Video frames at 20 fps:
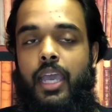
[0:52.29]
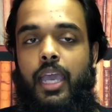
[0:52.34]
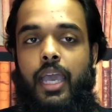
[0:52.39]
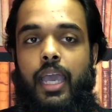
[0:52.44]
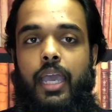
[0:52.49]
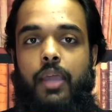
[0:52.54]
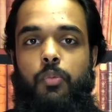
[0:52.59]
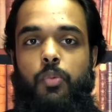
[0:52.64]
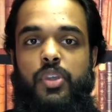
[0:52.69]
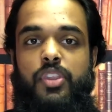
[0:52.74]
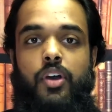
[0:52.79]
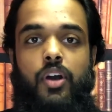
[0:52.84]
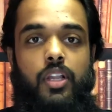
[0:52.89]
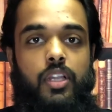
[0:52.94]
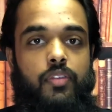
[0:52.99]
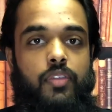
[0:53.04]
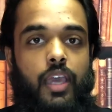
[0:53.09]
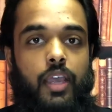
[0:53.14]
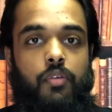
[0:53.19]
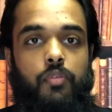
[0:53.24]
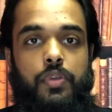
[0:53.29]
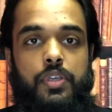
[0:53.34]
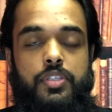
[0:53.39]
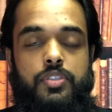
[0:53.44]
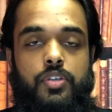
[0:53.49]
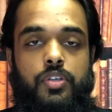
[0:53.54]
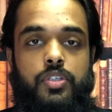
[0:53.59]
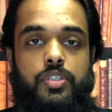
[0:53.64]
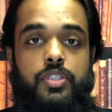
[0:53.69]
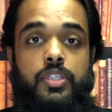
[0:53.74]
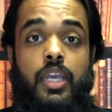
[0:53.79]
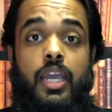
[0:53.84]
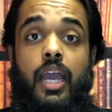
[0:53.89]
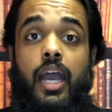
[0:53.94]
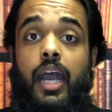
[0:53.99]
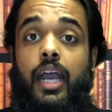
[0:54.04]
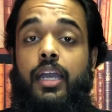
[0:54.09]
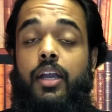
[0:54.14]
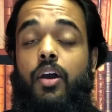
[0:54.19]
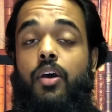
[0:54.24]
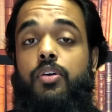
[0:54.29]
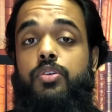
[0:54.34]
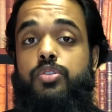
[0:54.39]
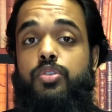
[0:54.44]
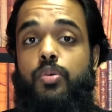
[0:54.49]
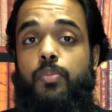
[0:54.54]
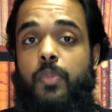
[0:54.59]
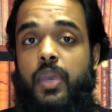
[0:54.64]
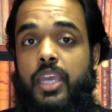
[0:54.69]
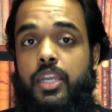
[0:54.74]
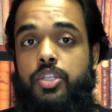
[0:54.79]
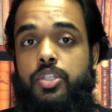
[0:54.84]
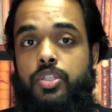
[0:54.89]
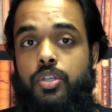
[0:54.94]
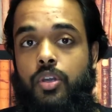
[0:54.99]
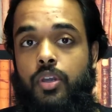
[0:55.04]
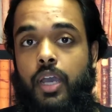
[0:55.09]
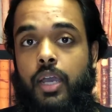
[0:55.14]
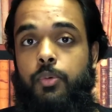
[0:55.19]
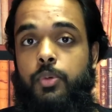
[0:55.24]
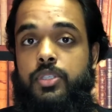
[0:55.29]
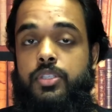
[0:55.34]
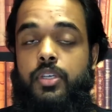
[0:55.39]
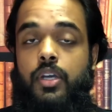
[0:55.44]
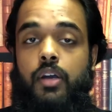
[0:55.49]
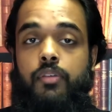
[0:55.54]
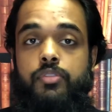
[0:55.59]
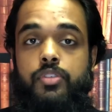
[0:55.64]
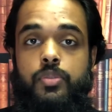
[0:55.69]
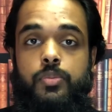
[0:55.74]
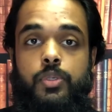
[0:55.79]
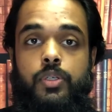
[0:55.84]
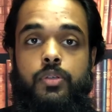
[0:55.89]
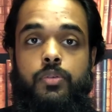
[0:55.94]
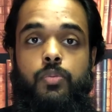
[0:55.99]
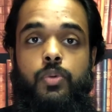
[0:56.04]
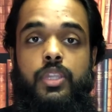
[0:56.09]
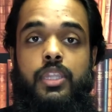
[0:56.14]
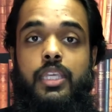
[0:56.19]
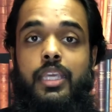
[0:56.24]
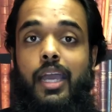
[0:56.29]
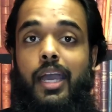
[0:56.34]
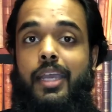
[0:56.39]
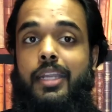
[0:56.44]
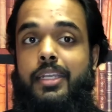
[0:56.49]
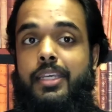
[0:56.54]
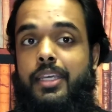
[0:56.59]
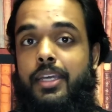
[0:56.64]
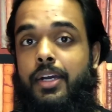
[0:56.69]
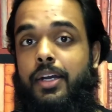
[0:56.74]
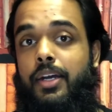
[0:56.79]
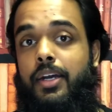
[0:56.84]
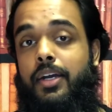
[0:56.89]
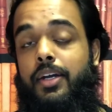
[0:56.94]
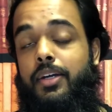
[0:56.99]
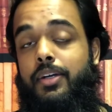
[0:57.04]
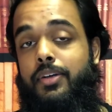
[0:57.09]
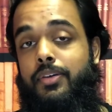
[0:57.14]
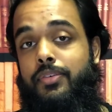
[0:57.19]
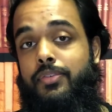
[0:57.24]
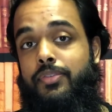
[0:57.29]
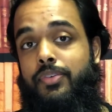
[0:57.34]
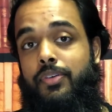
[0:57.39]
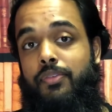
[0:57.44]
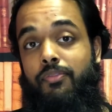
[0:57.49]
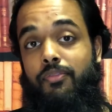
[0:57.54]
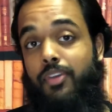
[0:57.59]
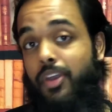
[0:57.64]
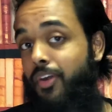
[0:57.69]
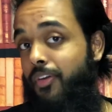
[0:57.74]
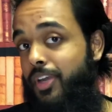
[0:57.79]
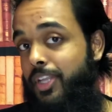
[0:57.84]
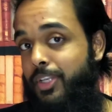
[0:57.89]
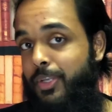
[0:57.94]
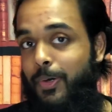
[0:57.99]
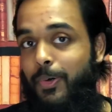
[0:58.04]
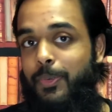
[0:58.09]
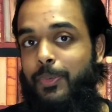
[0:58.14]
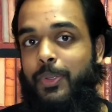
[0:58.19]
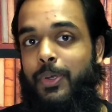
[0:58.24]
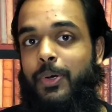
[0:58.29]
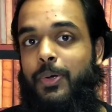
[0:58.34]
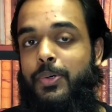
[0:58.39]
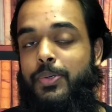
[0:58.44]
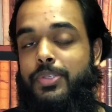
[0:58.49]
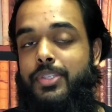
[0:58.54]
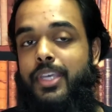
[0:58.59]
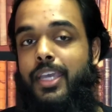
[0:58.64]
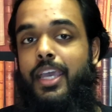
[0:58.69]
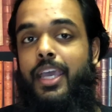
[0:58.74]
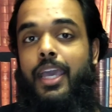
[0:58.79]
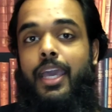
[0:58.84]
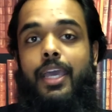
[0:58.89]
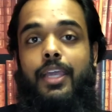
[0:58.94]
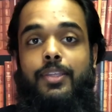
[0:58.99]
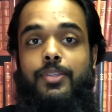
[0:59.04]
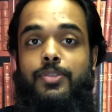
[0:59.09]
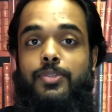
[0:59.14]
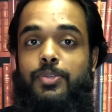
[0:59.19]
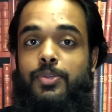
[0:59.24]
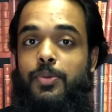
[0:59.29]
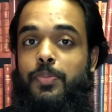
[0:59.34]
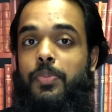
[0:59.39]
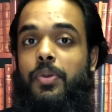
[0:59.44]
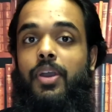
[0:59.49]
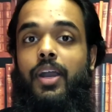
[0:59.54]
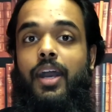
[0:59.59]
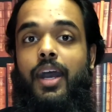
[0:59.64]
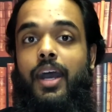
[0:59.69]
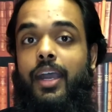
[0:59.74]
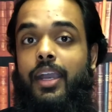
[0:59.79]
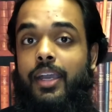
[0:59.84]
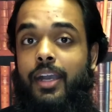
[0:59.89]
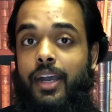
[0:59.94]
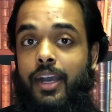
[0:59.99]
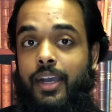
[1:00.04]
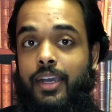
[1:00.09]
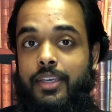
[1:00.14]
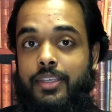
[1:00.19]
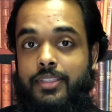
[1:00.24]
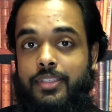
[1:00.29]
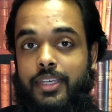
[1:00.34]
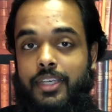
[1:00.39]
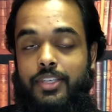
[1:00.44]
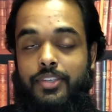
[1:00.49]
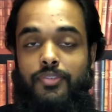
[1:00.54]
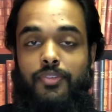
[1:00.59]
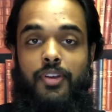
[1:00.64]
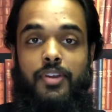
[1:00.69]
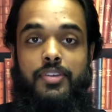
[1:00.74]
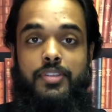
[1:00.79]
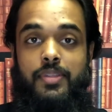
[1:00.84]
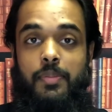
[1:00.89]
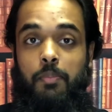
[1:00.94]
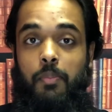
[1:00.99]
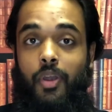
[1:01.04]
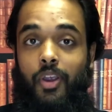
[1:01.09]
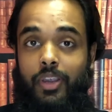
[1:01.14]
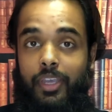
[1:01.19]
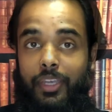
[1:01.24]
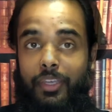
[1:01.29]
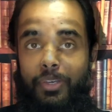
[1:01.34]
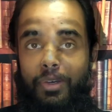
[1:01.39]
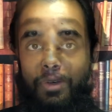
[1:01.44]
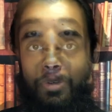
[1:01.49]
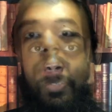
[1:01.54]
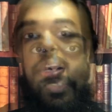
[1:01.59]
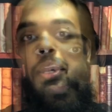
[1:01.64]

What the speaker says: And with all of that research, I also made sure I was comfortable with the idea of very low lows and super high highs as far as the market goes.